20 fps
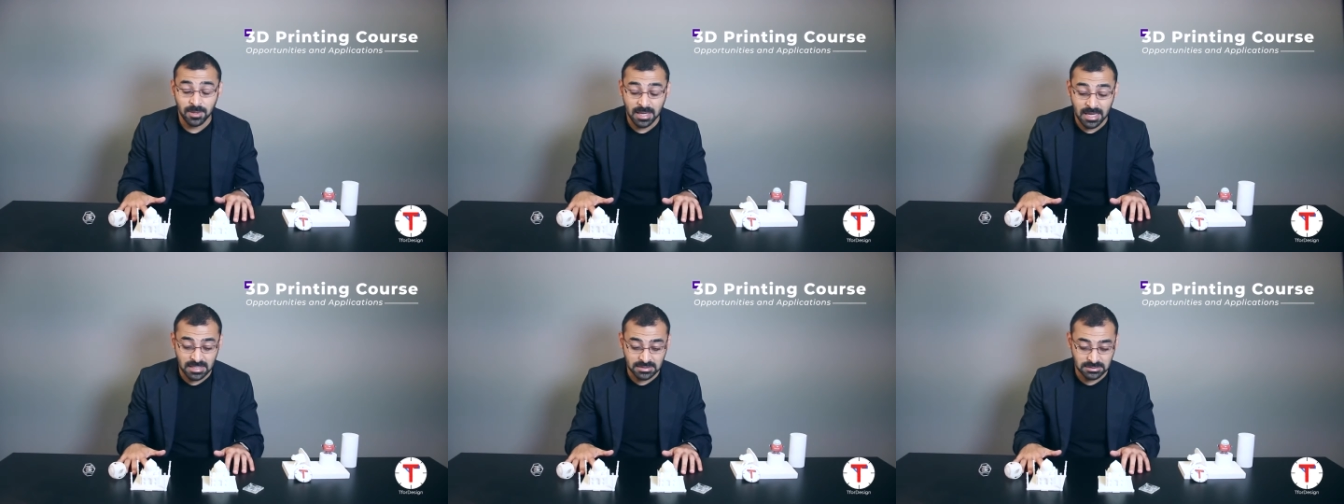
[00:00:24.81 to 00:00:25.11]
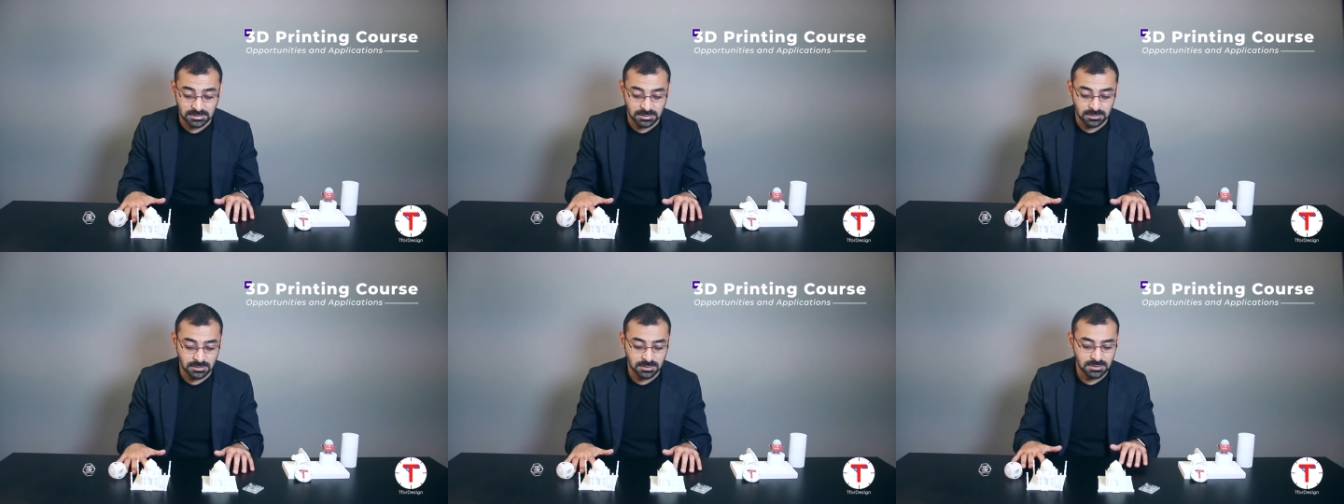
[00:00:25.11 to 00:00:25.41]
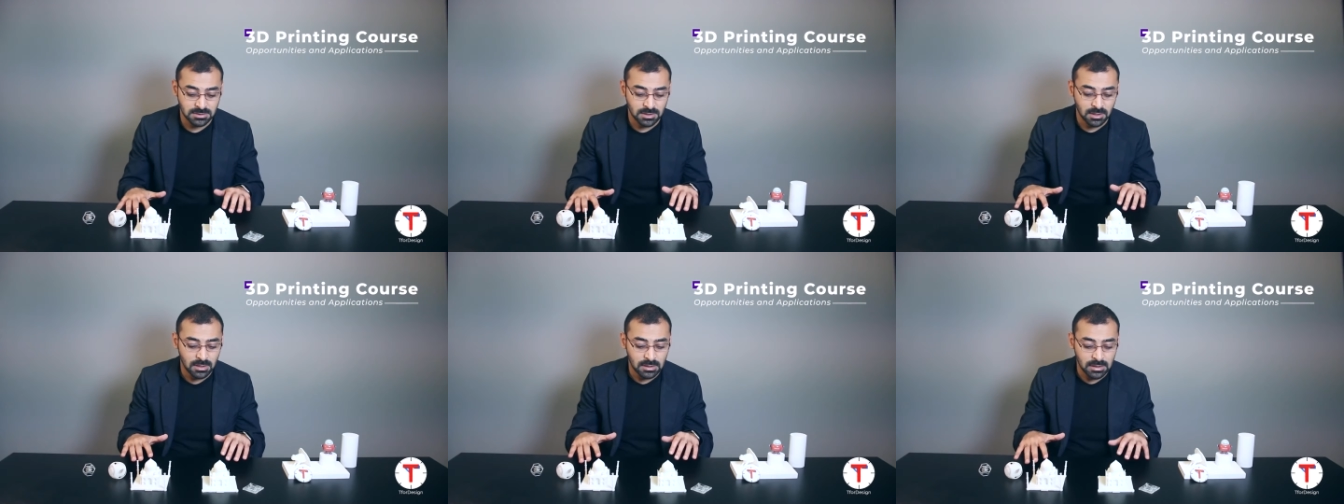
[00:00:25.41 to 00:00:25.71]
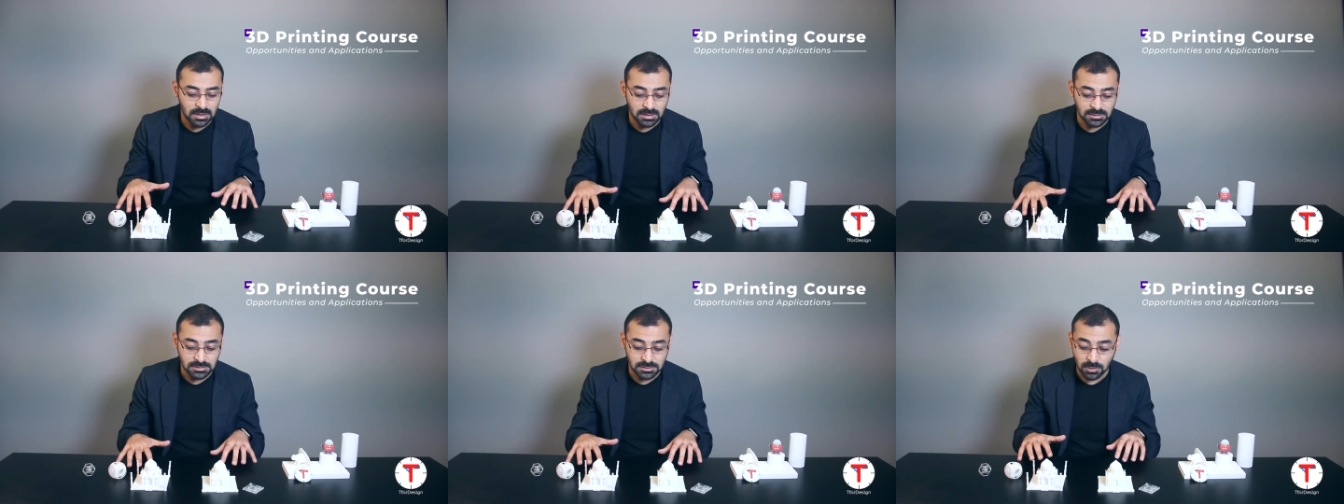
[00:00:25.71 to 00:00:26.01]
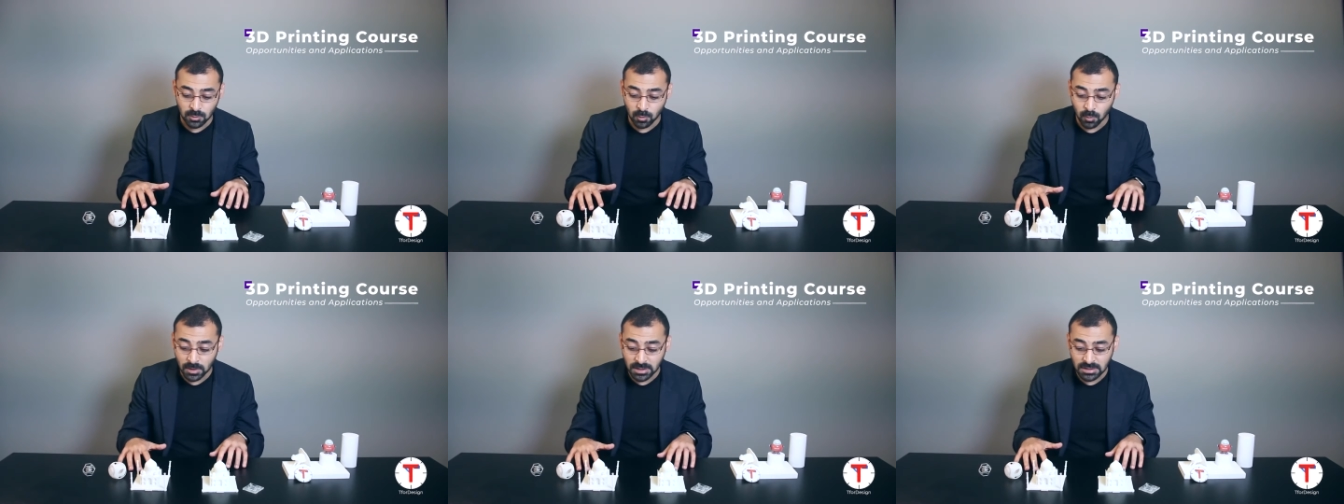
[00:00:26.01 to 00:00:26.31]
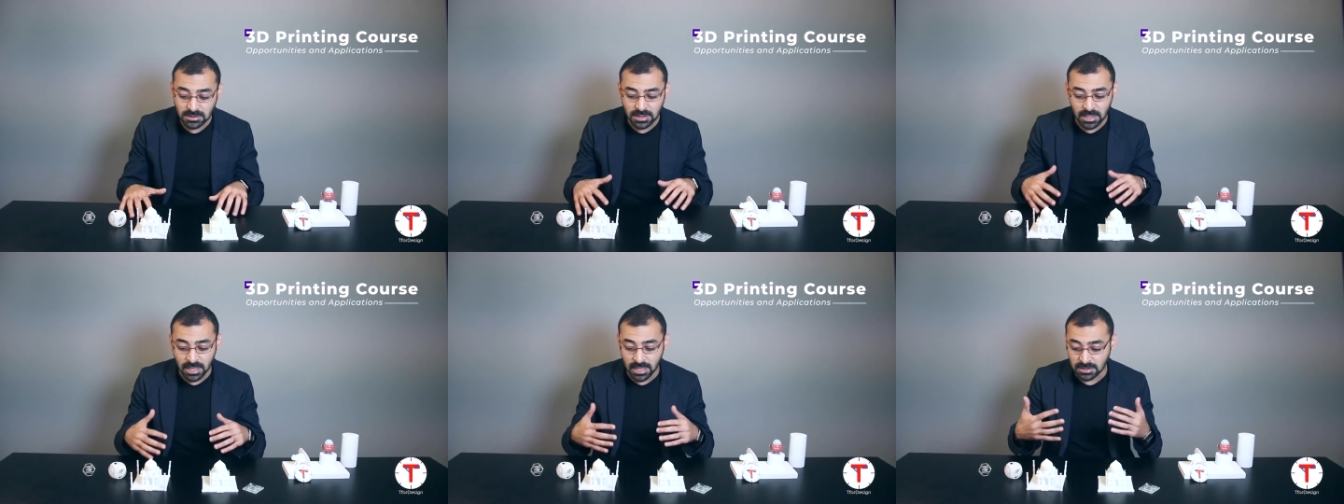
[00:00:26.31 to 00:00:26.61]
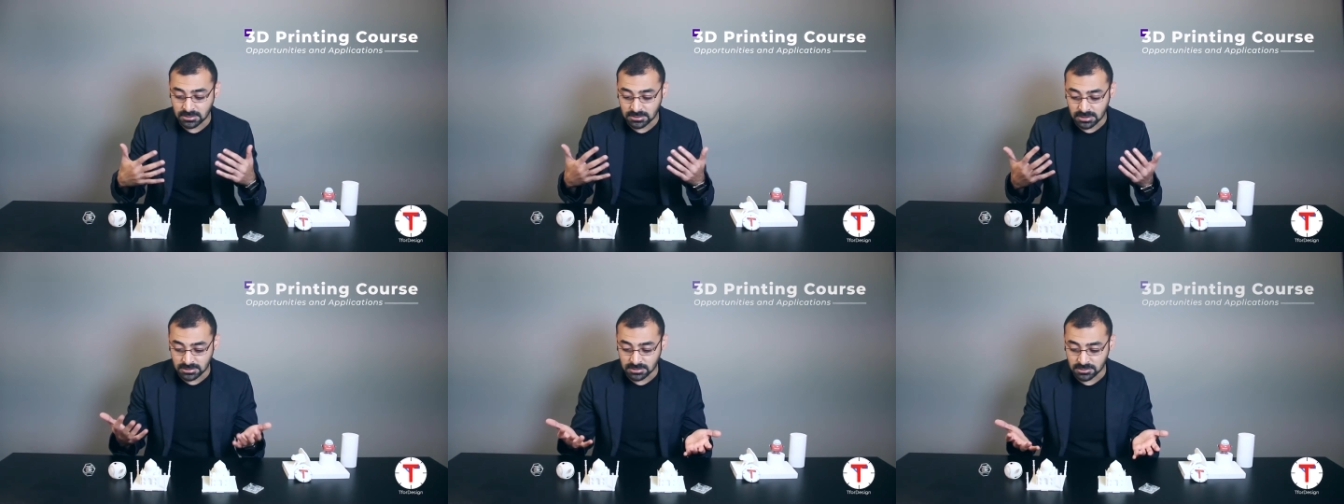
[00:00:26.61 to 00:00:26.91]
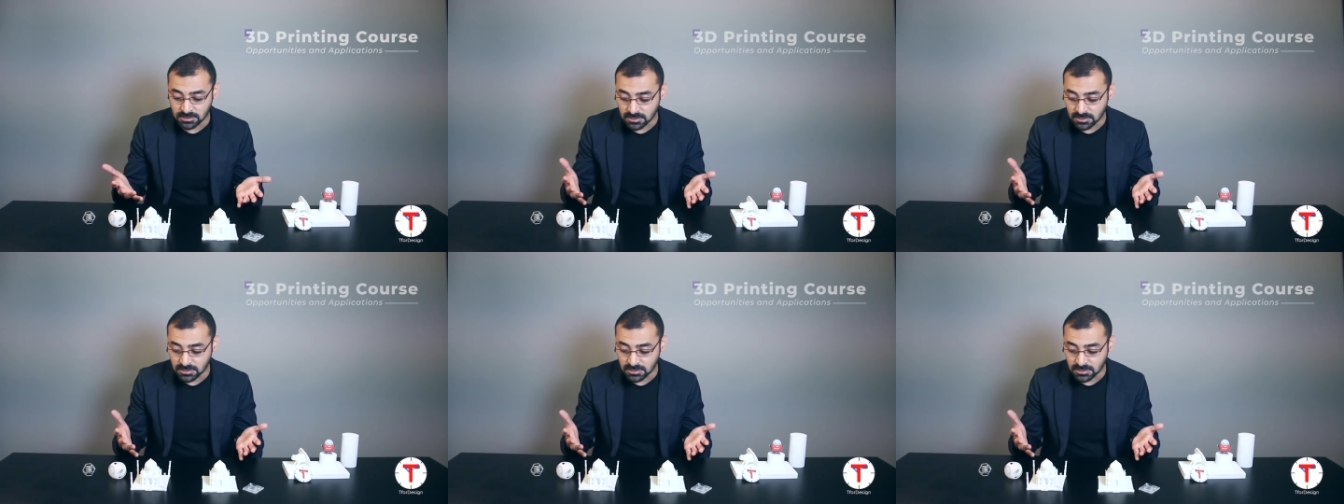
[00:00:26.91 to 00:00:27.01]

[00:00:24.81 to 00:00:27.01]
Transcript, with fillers: patents. And so when at an